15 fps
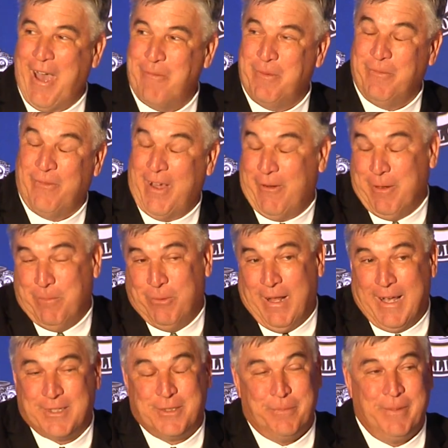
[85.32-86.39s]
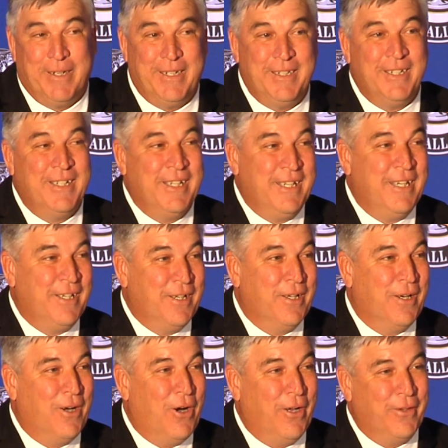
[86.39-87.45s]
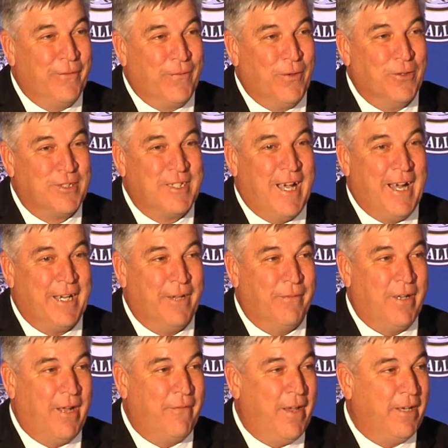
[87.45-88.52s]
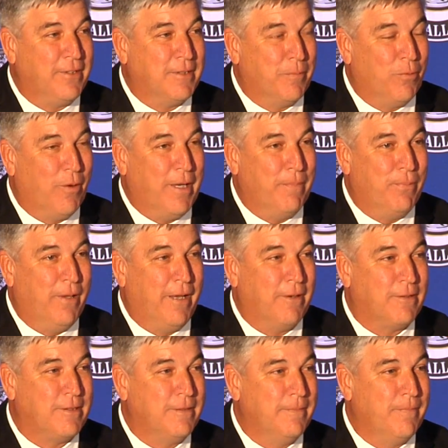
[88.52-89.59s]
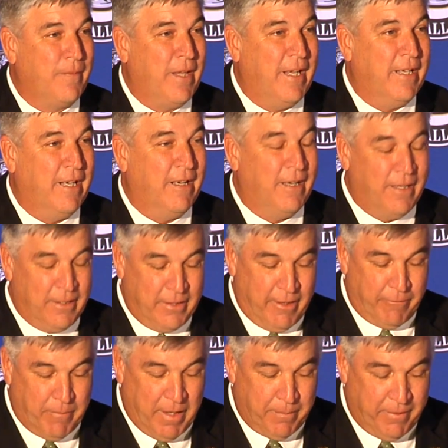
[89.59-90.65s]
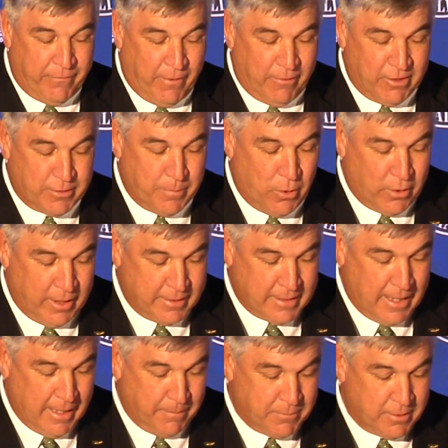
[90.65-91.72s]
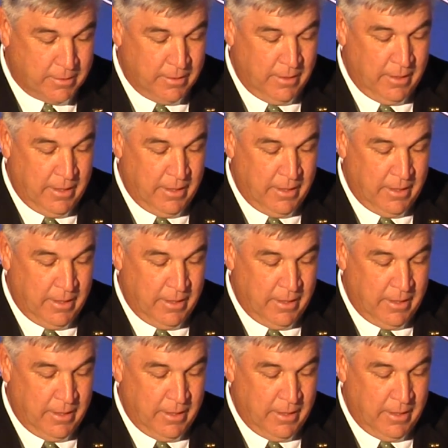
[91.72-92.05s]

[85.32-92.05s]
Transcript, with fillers: I've been very blessed to be on the first side of it. I've had some great players, and uh, they've made me very smart at times.